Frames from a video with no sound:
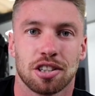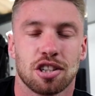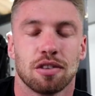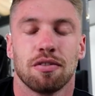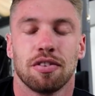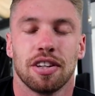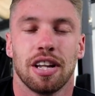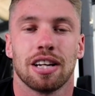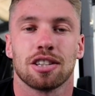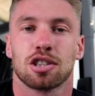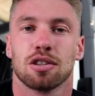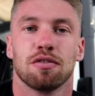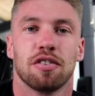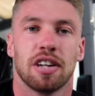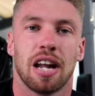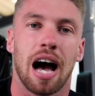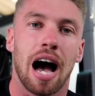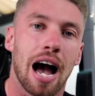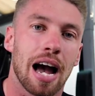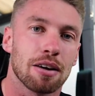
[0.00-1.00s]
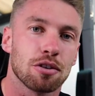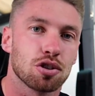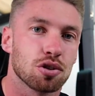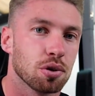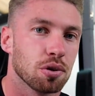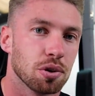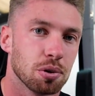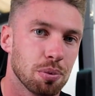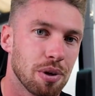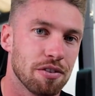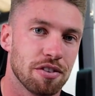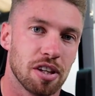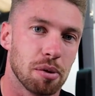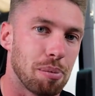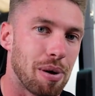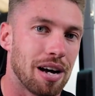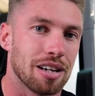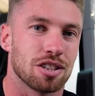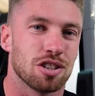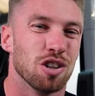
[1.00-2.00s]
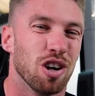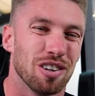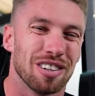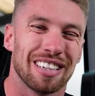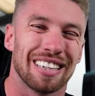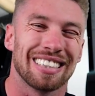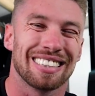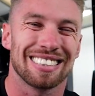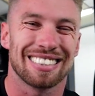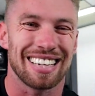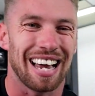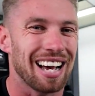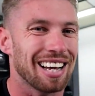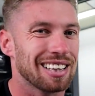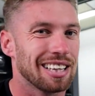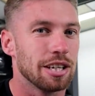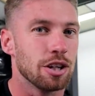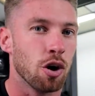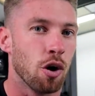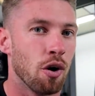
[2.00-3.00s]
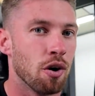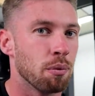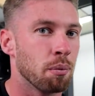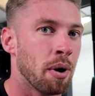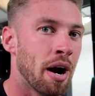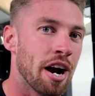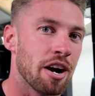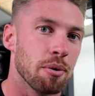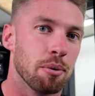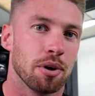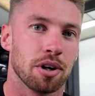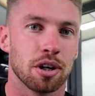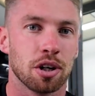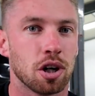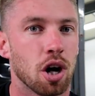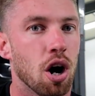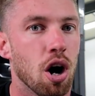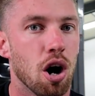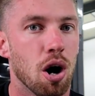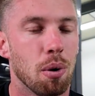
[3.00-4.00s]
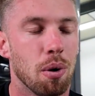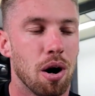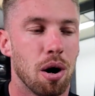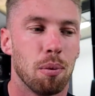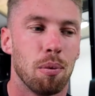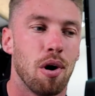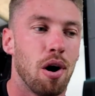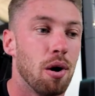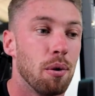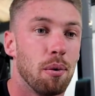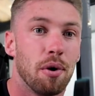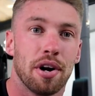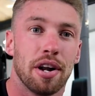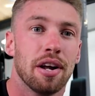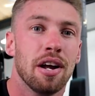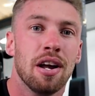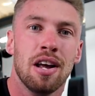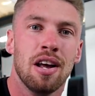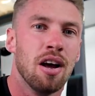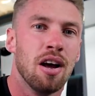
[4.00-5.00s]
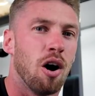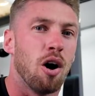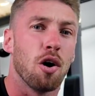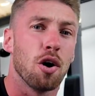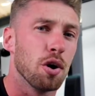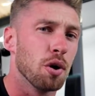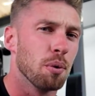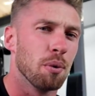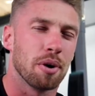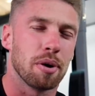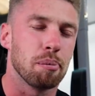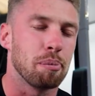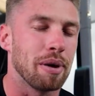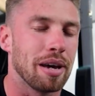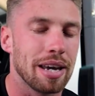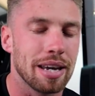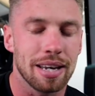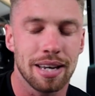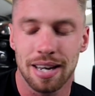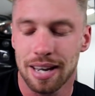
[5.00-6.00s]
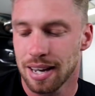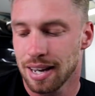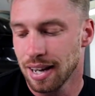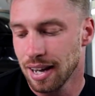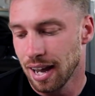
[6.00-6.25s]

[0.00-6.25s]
And that's something that I've struggled with in the past, not exactly knowing where I want to go or what I want to, or who I want to be.